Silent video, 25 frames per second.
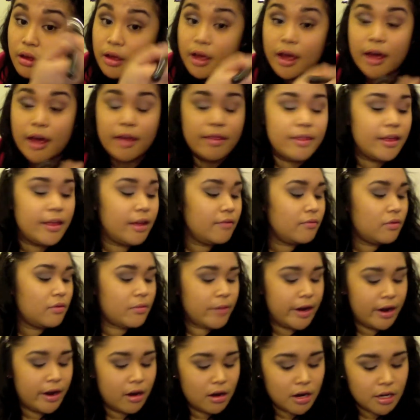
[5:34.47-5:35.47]
And then for
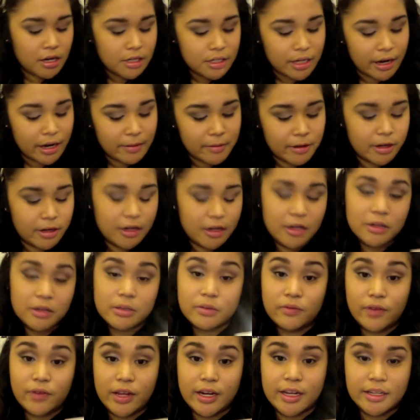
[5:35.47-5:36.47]
my arch, I'm gonna
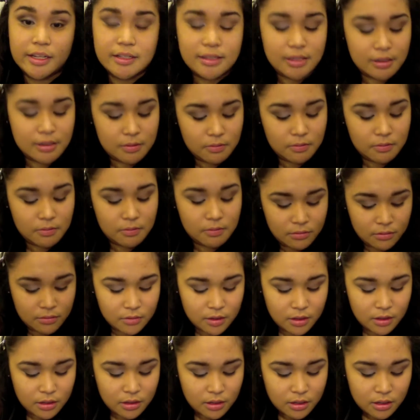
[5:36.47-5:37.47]
use Venus.
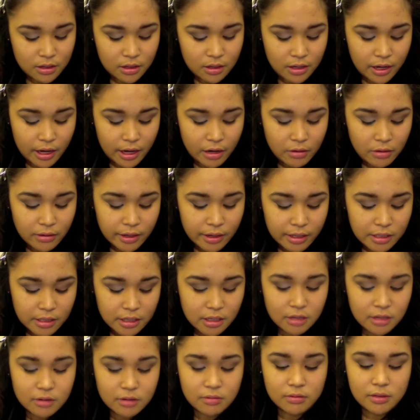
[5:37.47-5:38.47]
I don't like to
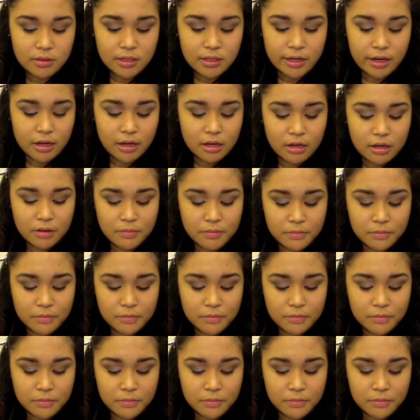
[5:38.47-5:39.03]
use like a